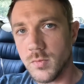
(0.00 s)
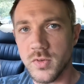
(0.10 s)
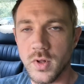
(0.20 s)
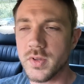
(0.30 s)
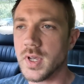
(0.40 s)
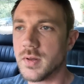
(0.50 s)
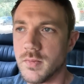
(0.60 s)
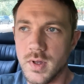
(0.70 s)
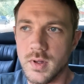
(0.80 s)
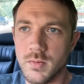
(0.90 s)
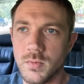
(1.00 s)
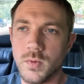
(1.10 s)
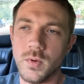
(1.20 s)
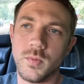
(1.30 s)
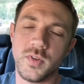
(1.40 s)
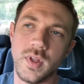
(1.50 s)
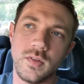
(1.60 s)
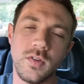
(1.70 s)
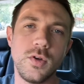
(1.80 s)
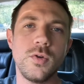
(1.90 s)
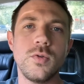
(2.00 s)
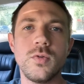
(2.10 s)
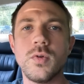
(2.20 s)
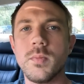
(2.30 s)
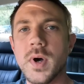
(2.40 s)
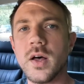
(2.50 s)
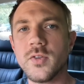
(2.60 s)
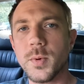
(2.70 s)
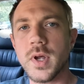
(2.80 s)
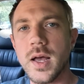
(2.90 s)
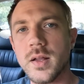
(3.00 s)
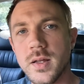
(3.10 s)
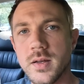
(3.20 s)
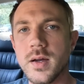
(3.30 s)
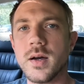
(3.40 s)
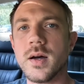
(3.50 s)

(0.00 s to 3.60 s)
resulting in, what was that, 2 miles per gallon